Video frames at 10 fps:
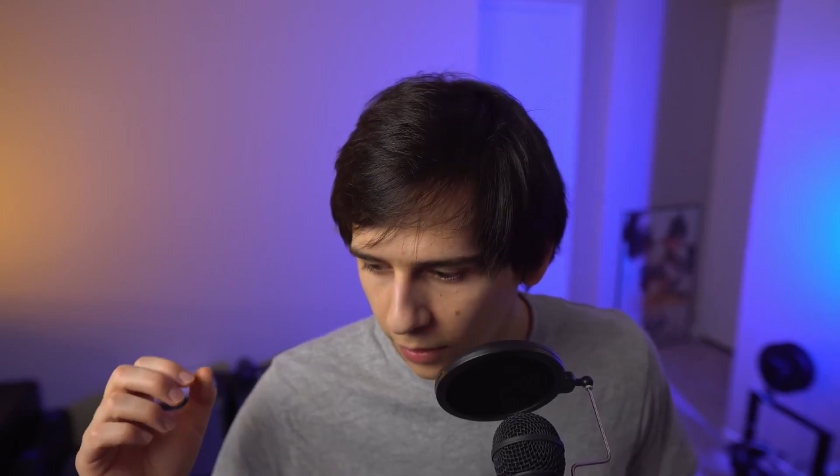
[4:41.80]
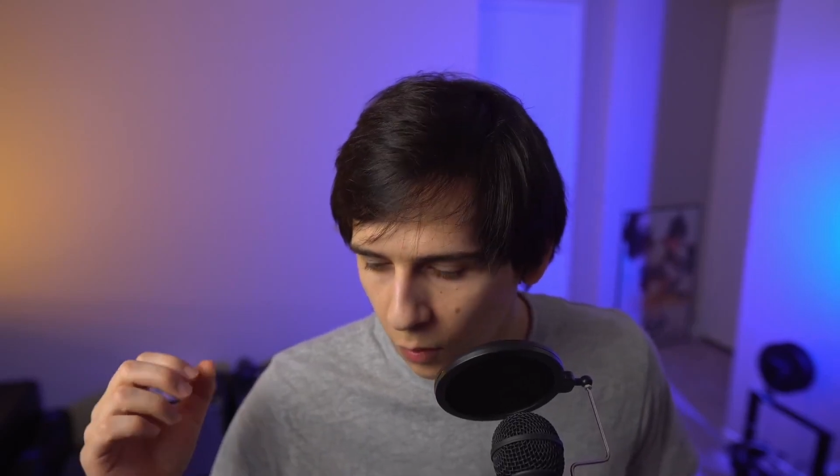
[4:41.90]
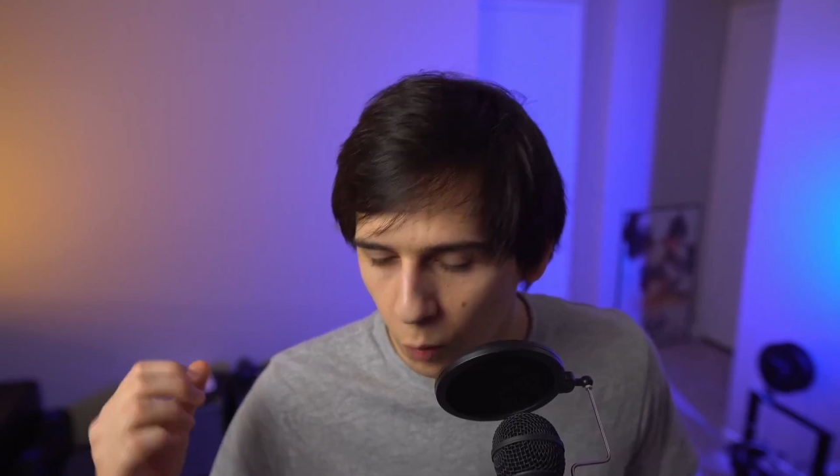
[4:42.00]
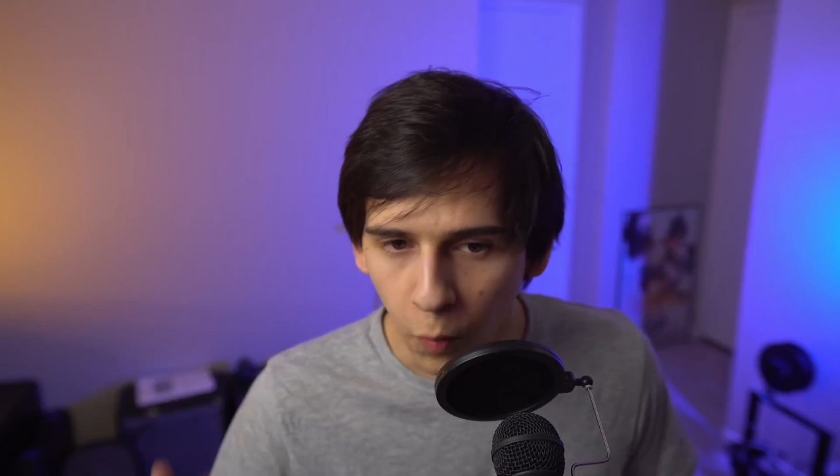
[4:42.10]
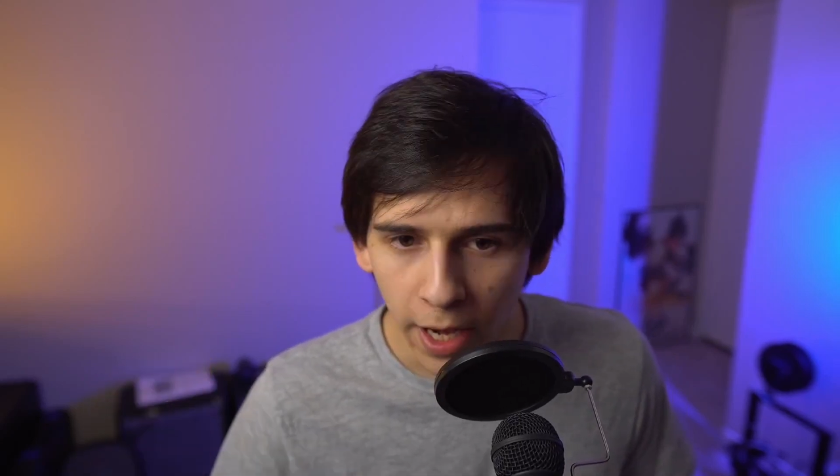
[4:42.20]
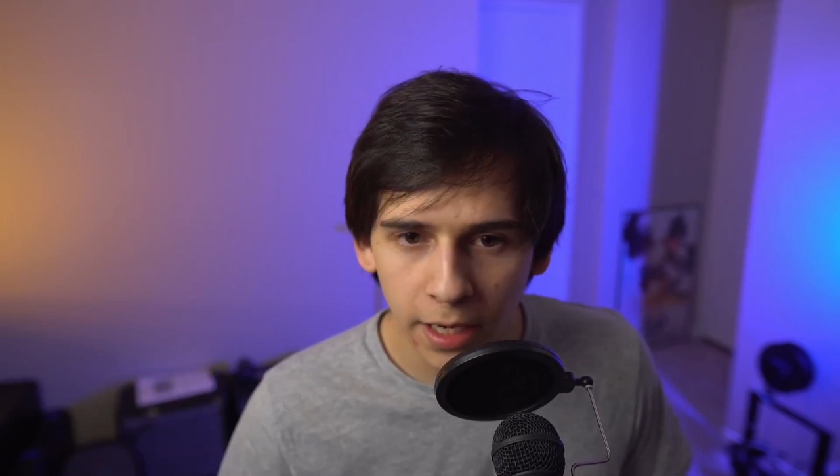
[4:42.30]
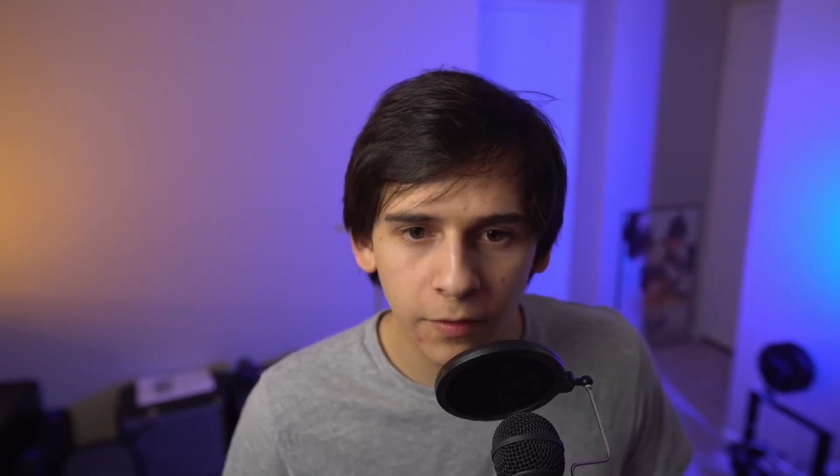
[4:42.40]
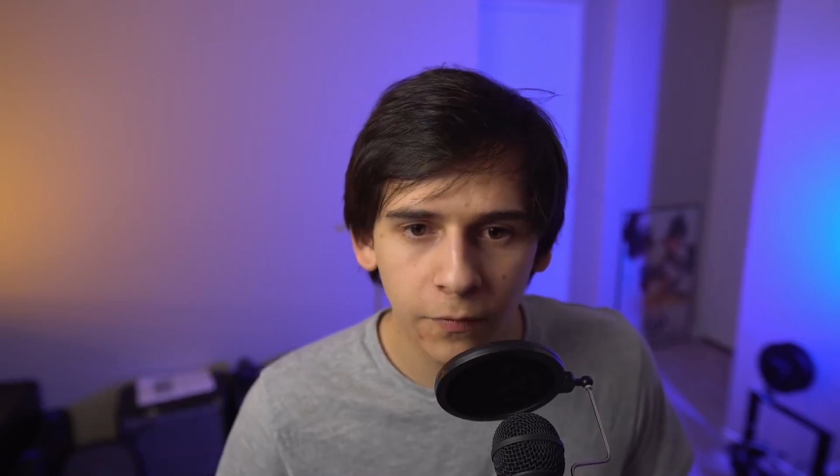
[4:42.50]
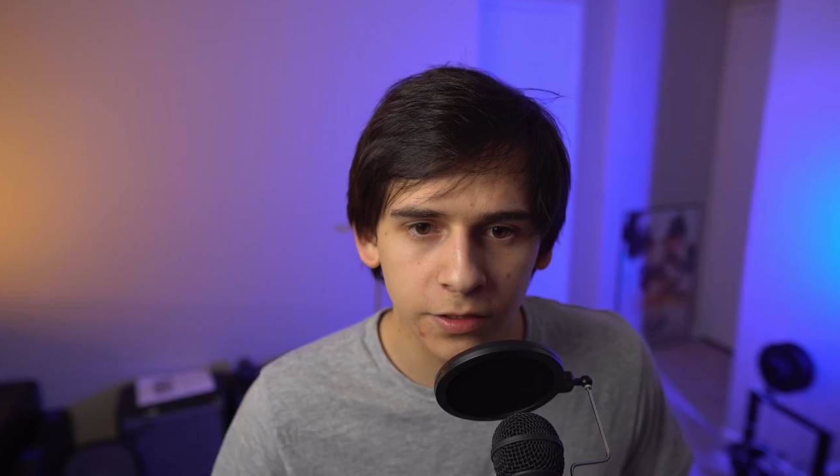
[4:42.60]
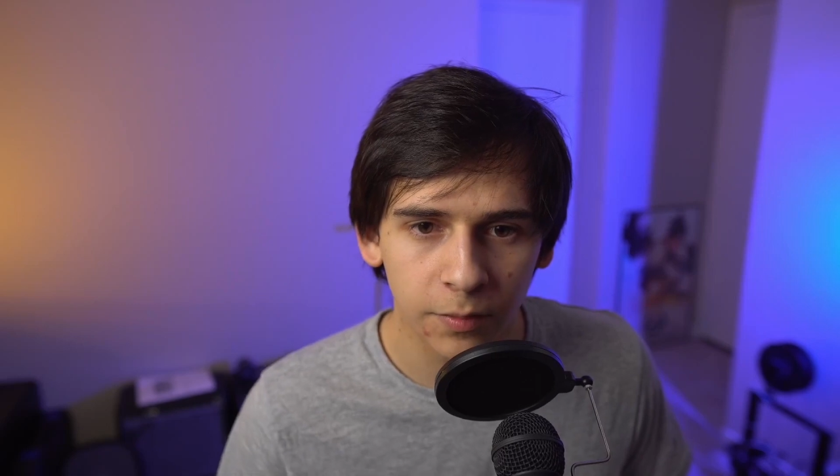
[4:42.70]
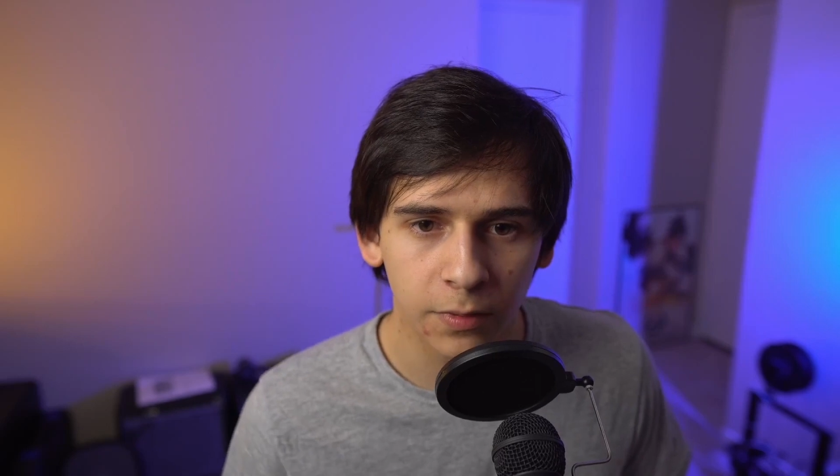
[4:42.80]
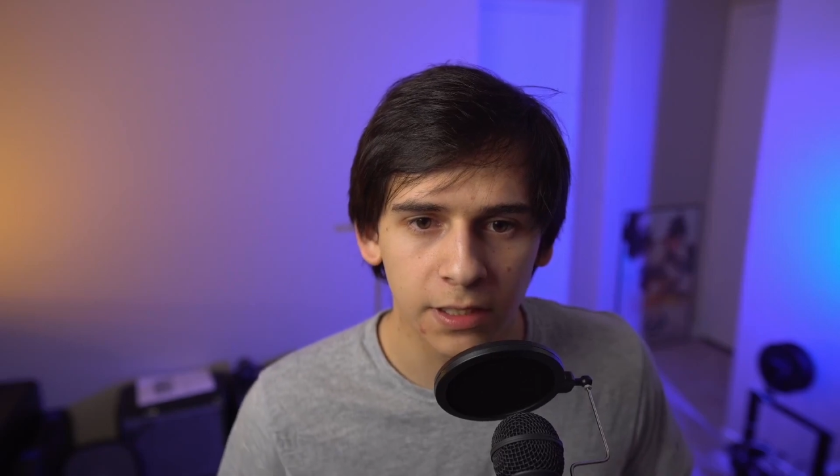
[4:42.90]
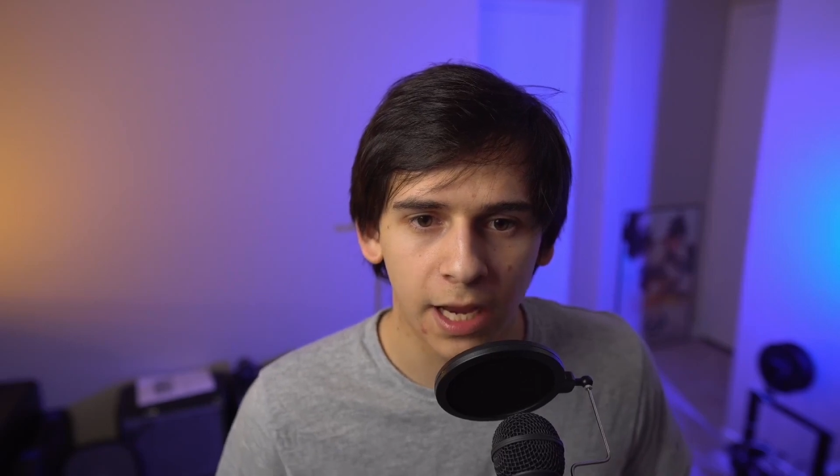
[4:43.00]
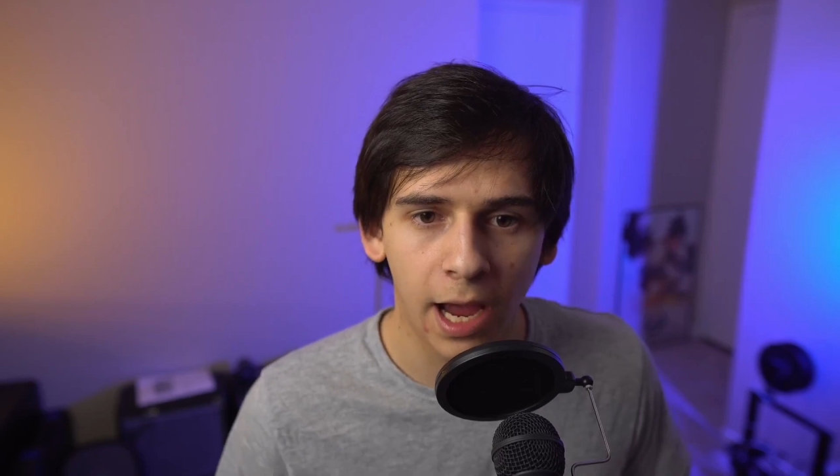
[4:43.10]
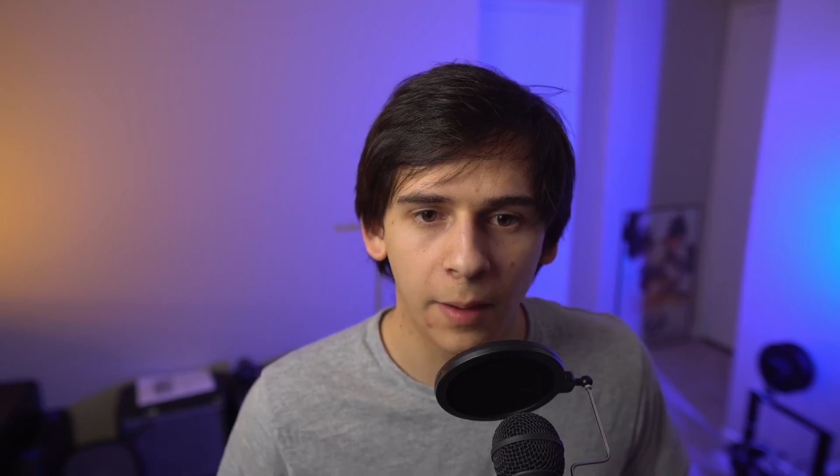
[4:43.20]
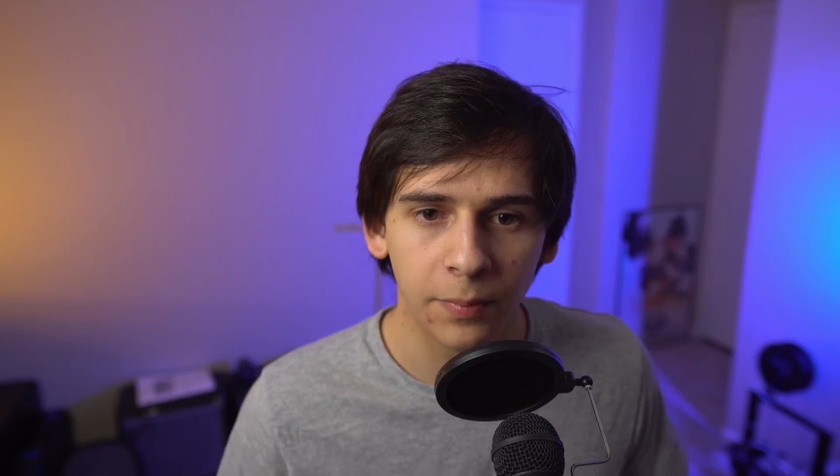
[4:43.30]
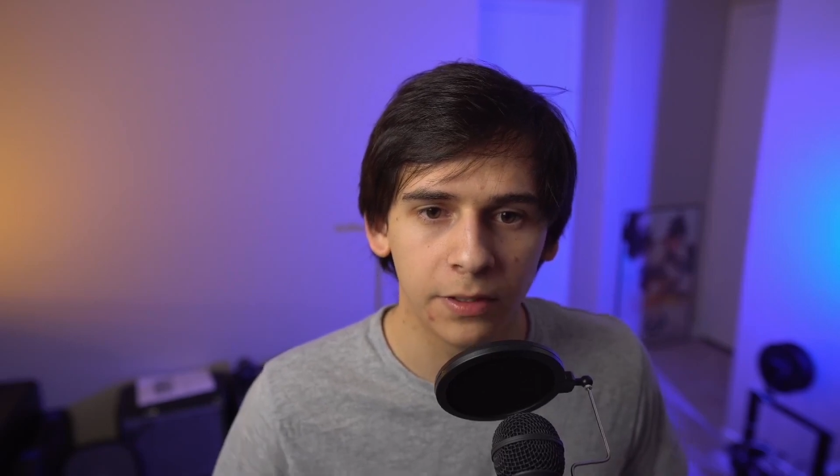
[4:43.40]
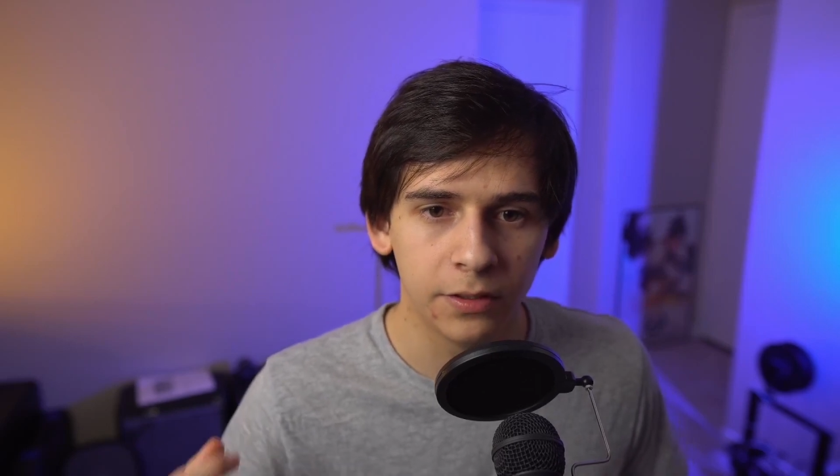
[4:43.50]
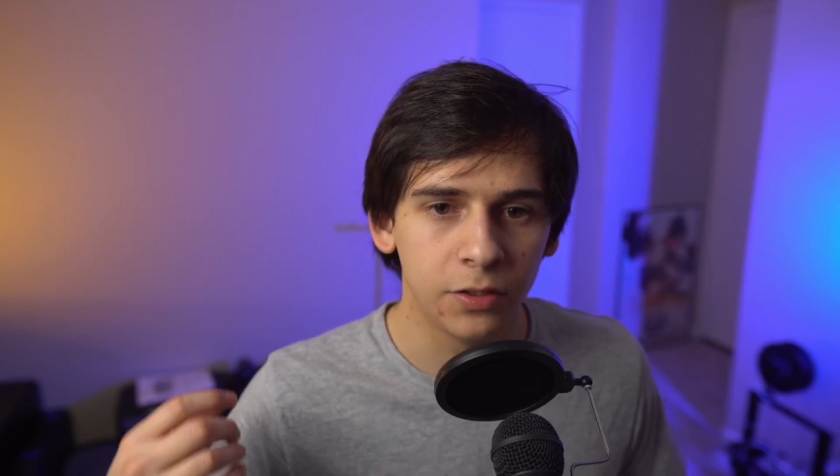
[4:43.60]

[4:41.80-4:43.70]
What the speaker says: waiting for something to happen